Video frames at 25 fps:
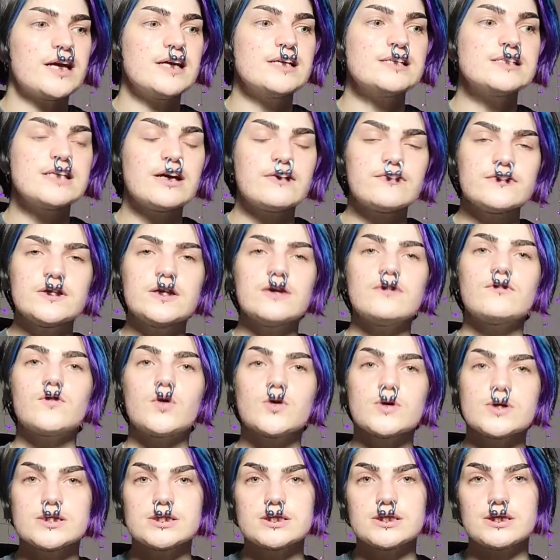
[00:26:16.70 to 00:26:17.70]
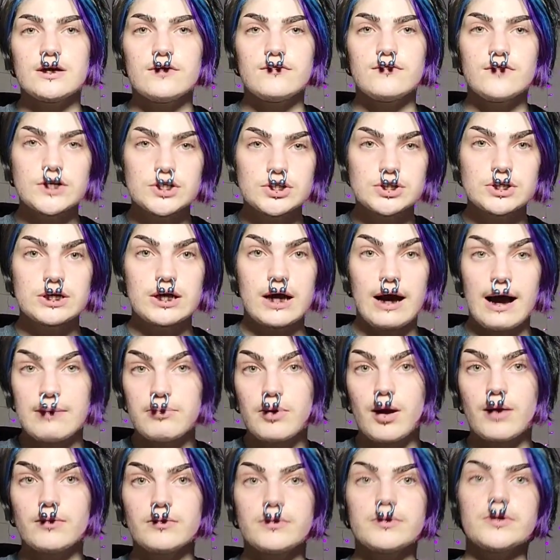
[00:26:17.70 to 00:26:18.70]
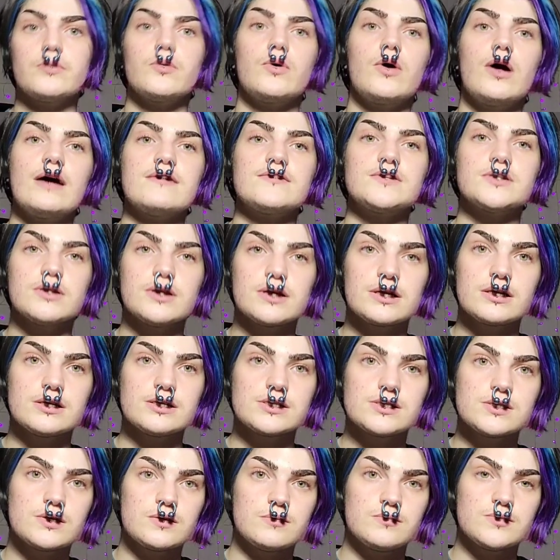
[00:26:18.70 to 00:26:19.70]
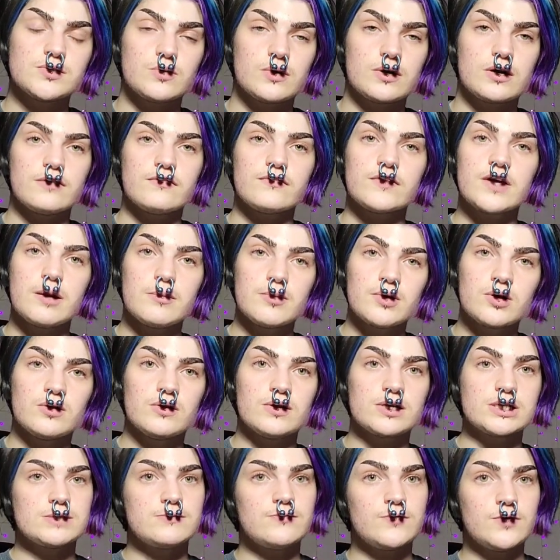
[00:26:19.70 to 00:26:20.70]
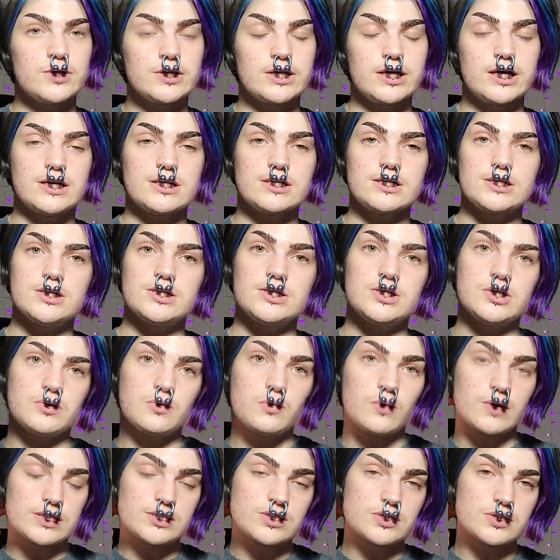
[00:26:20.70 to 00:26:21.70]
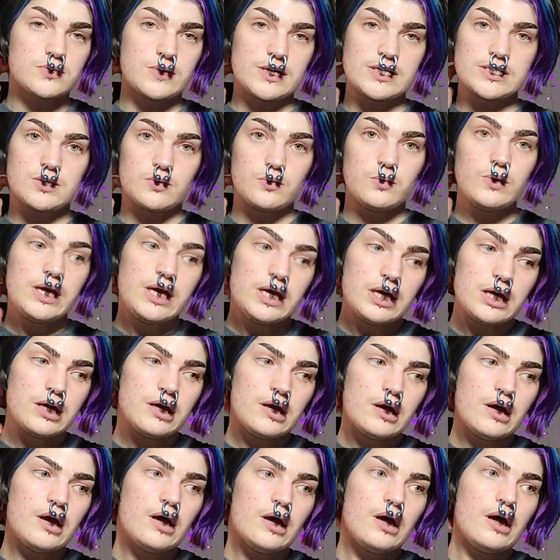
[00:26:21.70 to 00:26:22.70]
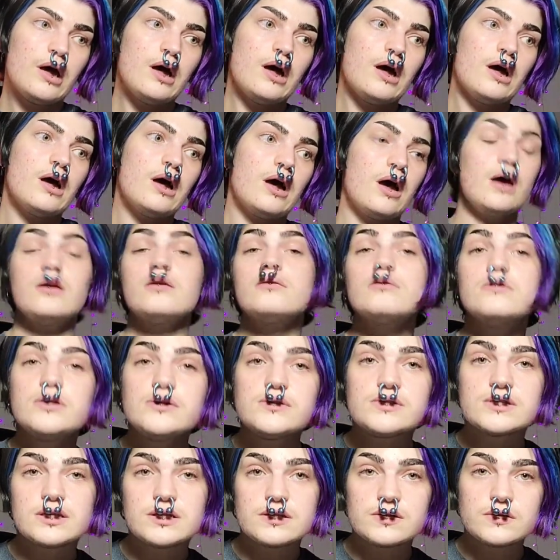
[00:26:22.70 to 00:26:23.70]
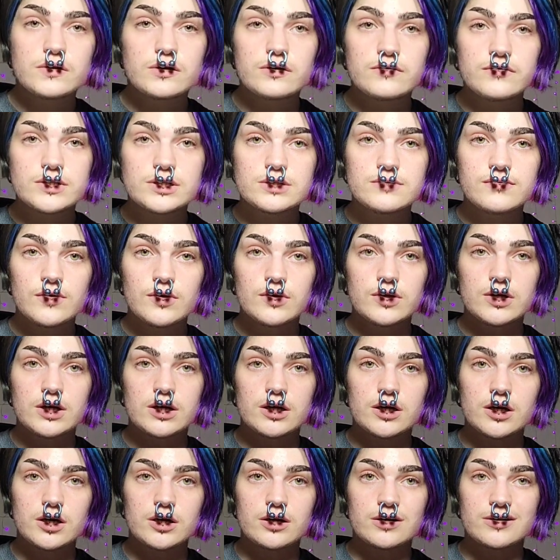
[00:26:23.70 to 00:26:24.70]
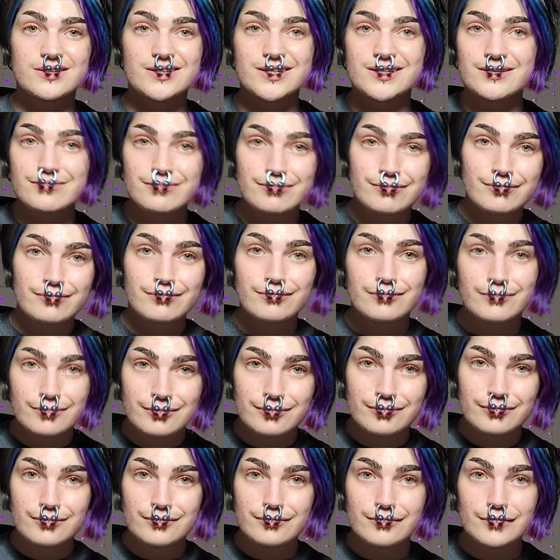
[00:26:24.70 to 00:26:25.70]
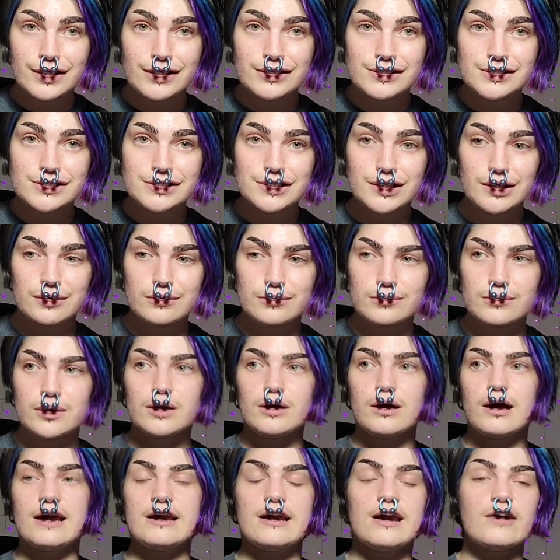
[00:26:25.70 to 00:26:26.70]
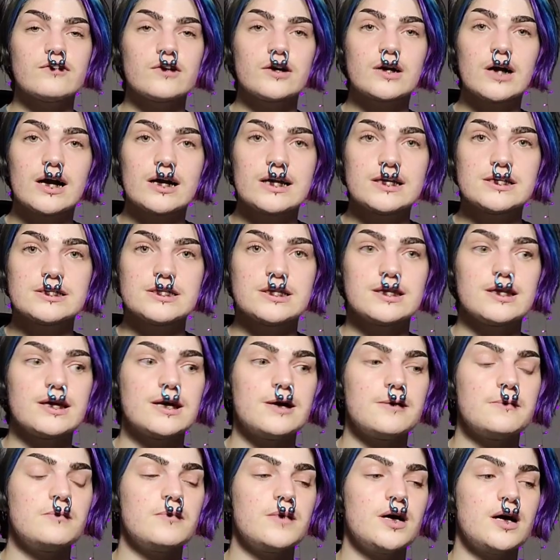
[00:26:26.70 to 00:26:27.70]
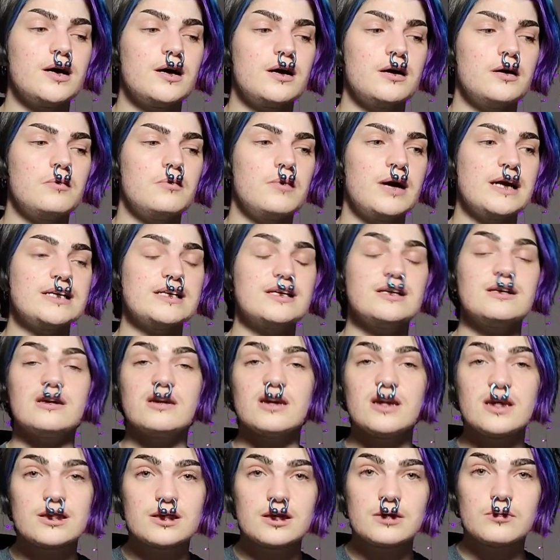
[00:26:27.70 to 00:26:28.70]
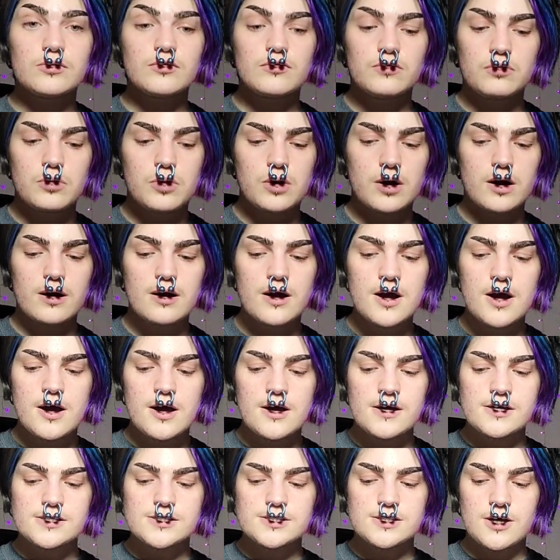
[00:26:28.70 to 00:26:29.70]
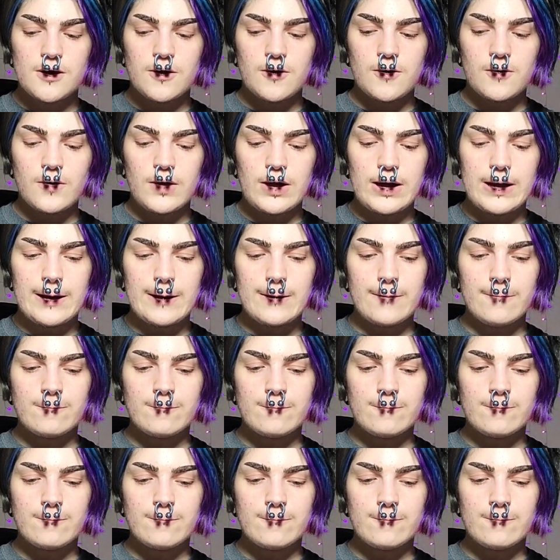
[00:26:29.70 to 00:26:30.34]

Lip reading: And definitely, of course, eventually I probably will have to look into some sort of chemical exfoliant to do once or twice a week. I don't use any sort of exfoliant currently. I just know I never got into them. I didn't need them before, so